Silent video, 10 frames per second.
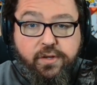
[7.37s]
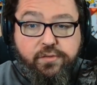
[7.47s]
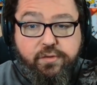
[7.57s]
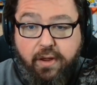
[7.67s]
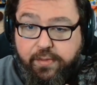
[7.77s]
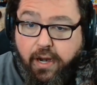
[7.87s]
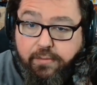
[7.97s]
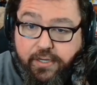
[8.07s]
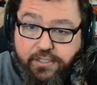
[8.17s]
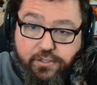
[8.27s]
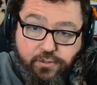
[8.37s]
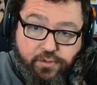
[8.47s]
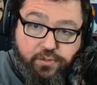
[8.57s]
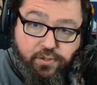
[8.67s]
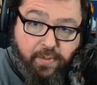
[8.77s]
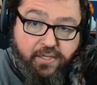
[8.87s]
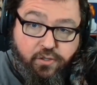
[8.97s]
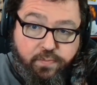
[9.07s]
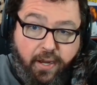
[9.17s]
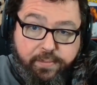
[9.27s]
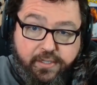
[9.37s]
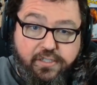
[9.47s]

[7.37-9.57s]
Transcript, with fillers: So I thought I would introduce you to my new puppy